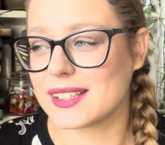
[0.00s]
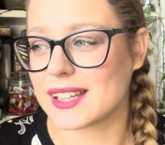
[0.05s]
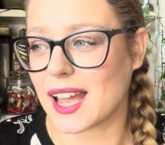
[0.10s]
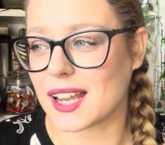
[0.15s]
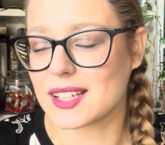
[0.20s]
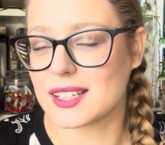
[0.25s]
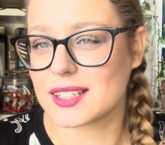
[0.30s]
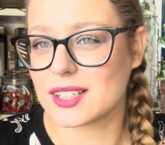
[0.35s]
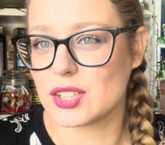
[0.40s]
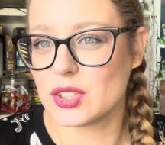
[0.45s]
I
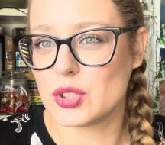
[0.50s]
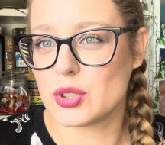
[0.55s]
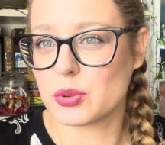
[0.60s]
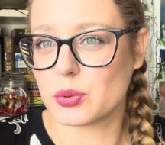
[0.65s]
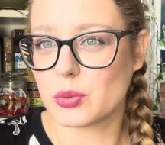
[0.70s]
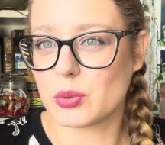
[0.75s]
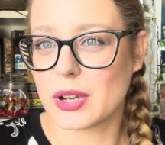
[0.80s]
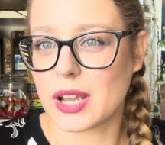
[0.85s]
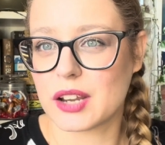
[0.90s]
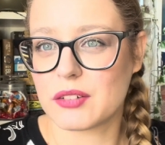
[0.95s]
didn't
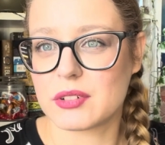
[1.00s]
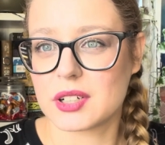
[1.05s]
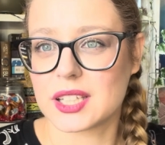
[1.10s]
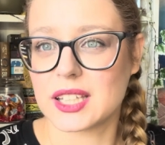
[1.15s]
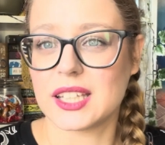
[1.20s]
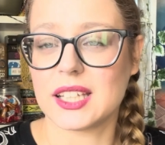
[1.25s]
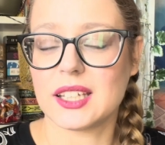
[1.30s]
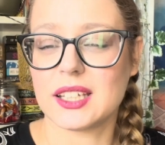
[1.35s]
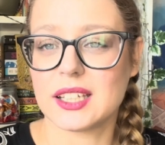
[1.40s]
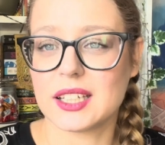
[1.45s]
do
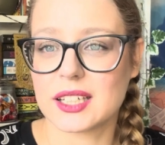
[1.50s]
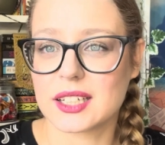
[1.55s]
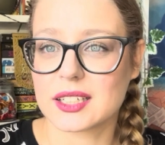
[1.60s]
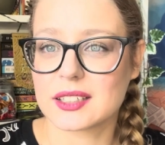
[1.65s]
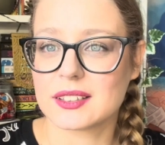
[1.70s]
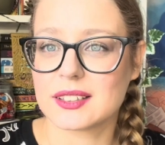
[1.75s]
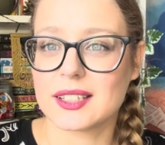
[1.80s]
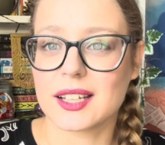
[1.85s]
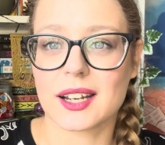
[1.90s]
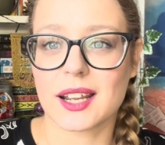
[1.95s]
everything
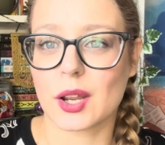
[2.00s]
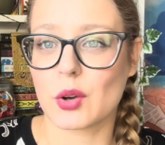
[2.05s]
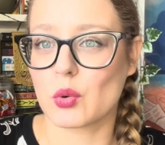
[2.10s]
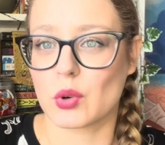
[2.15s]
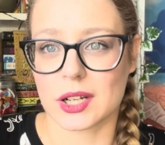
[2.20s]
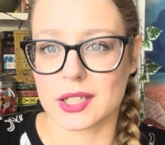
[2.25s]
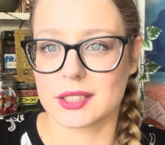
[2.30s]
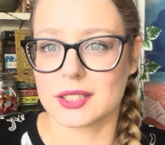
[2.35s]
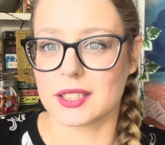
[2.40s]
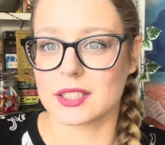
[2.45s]
that I
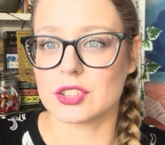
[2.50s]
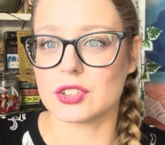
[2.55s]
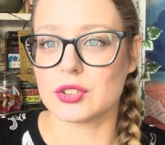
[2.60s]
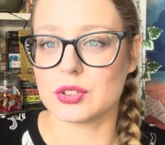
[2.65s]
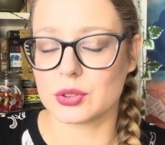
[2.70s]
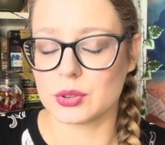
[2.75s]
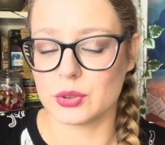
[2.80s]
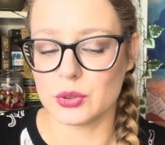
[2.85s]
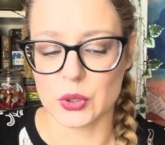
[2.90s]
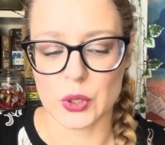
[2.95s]
wanted
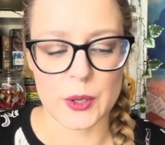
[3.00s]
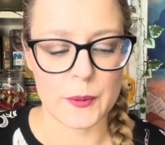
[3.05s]
to,